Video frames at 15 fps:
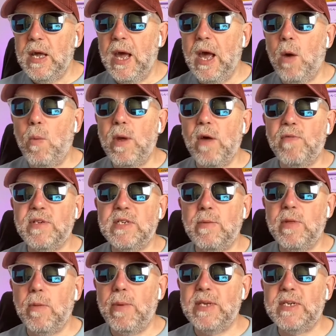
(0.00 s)
Uh, we offer some
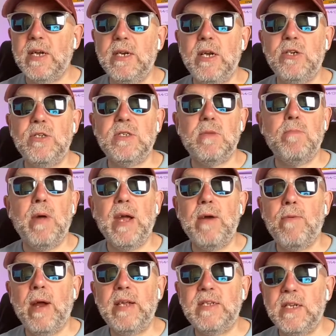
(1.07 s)
of the best conditions and pay
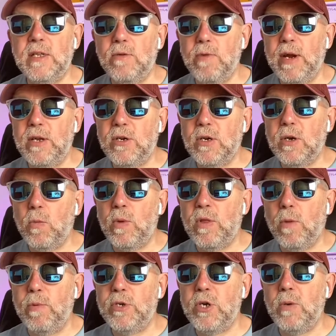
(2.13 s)
rates in the region, with
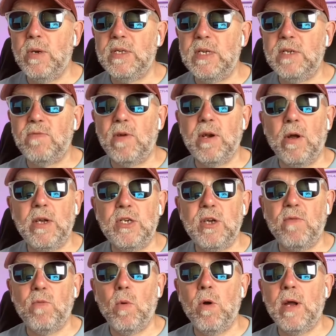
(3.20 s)
opportunities for night
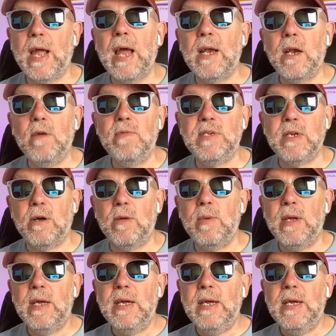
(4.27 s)
shift work and overtime.